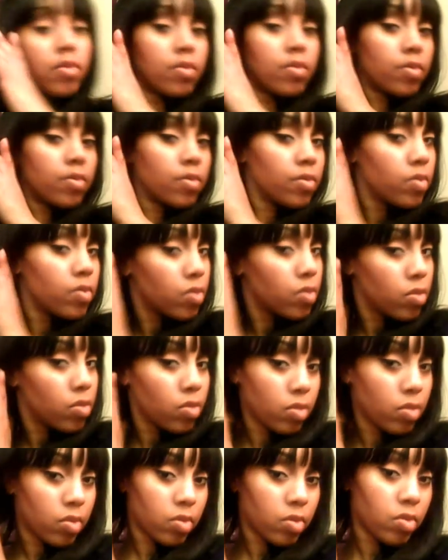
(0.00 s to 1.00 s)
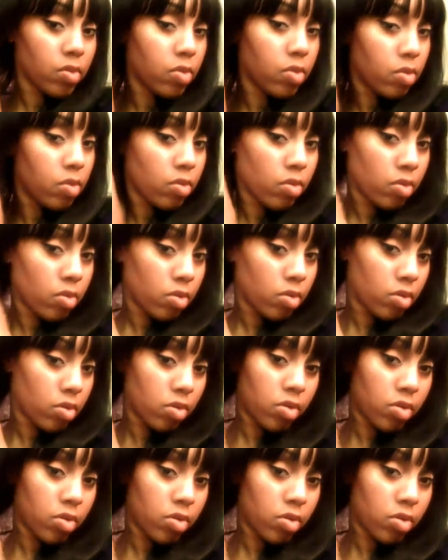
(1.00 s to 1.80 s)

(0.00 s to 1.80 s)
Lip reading: (no one is talking)